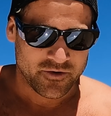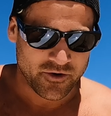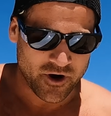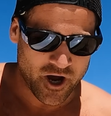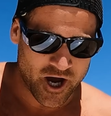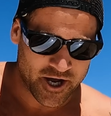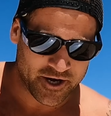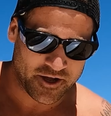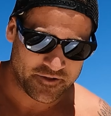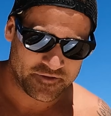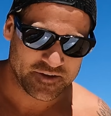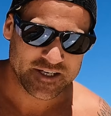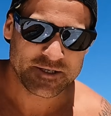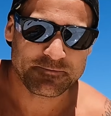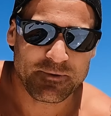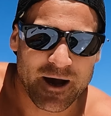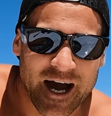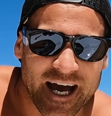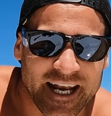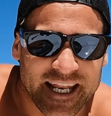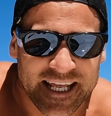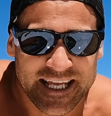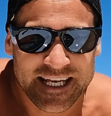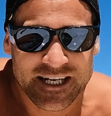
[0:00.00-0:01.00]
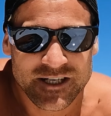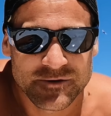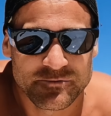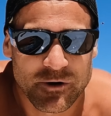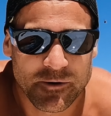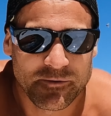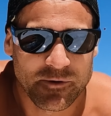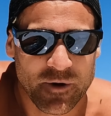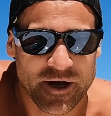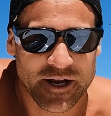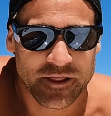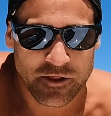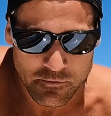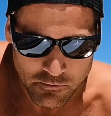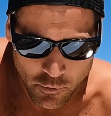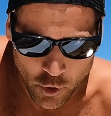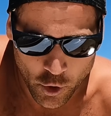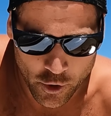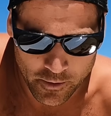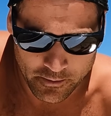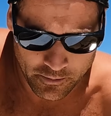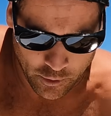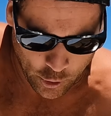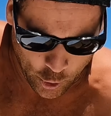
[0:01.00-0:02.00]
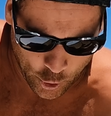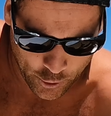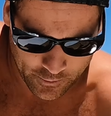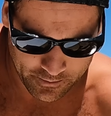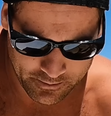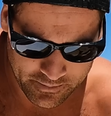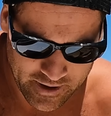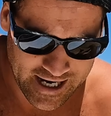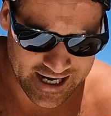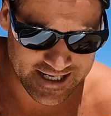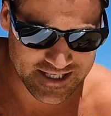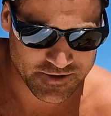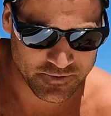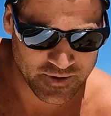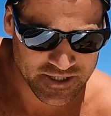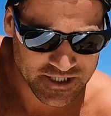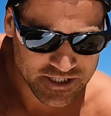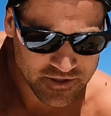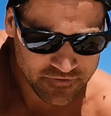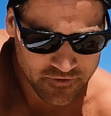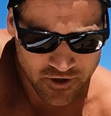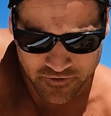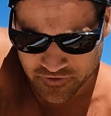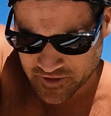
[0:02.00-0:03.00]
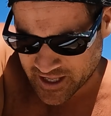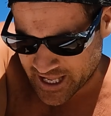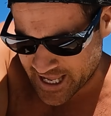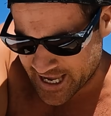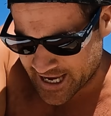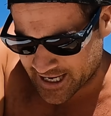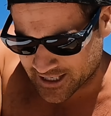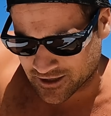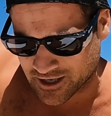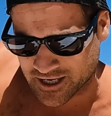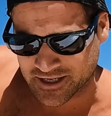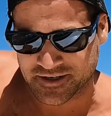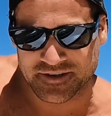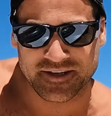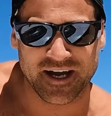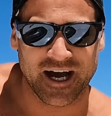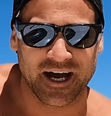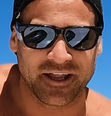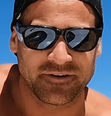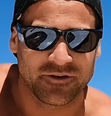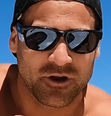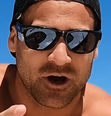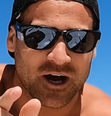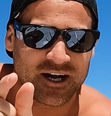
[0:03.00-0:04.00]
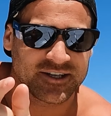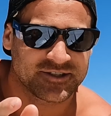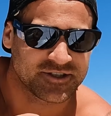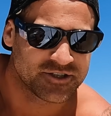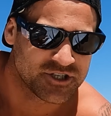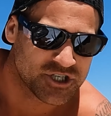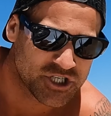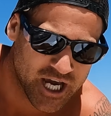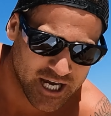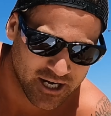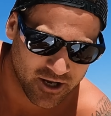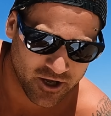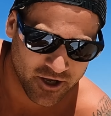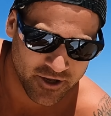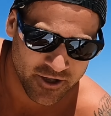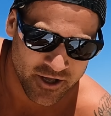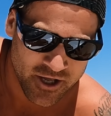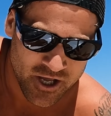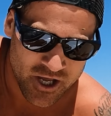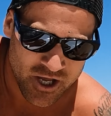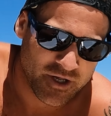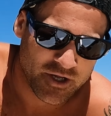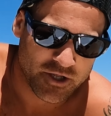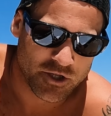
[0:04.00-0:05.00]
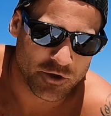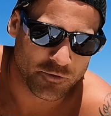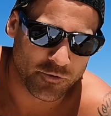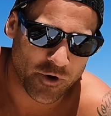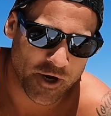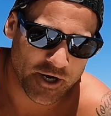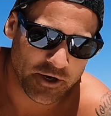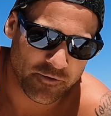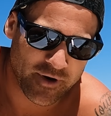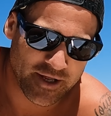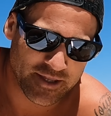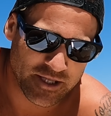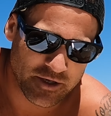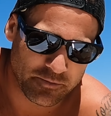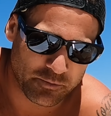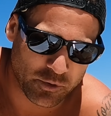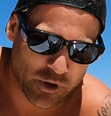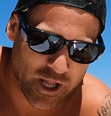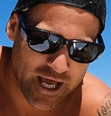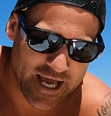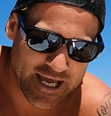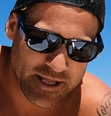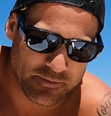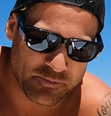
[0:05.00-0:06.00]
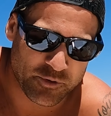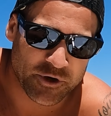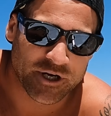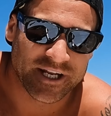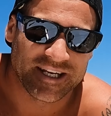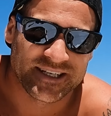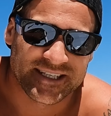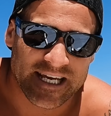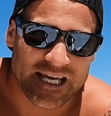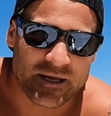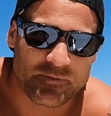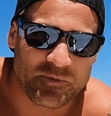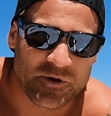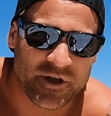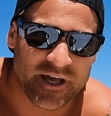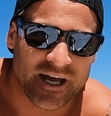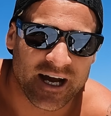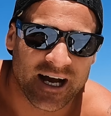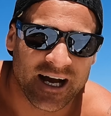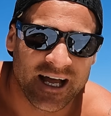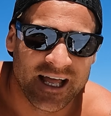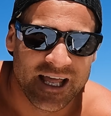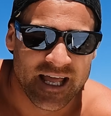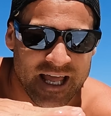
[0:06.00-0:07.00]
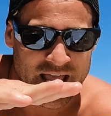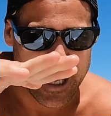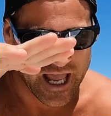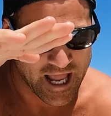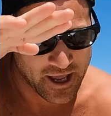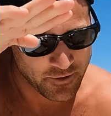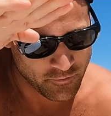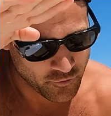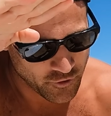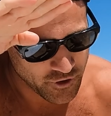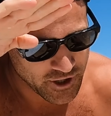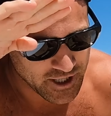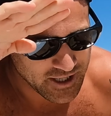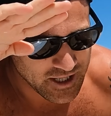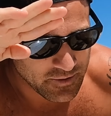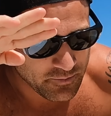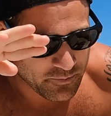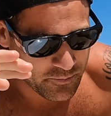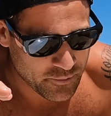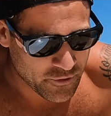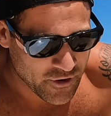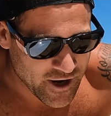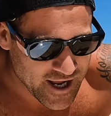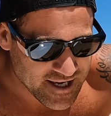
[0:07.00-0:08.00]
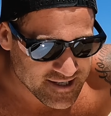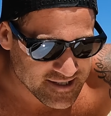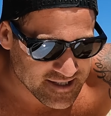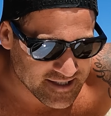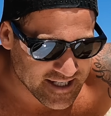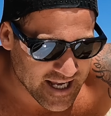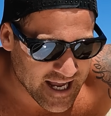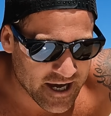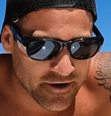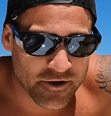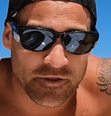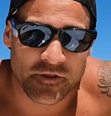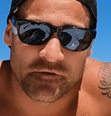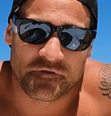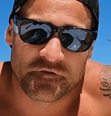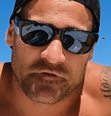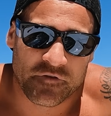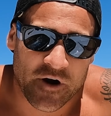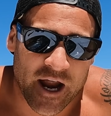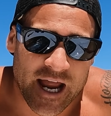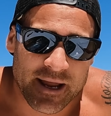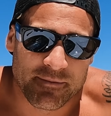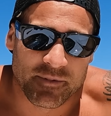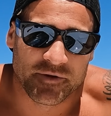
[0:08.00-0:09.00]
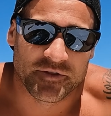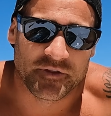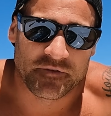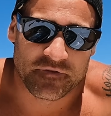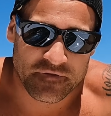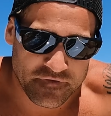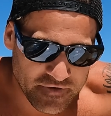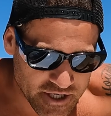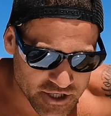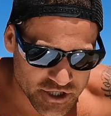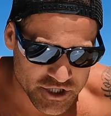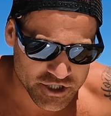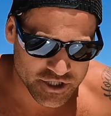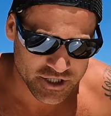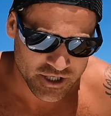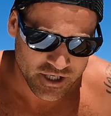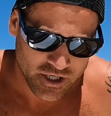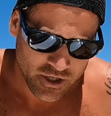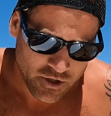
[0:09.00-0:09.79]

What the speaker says: Righto, this part here is probably one of the more important parts. Once you've got the outline done nice and shallow, you want to run your blade pretty deep here and really press down on the frame of the fish.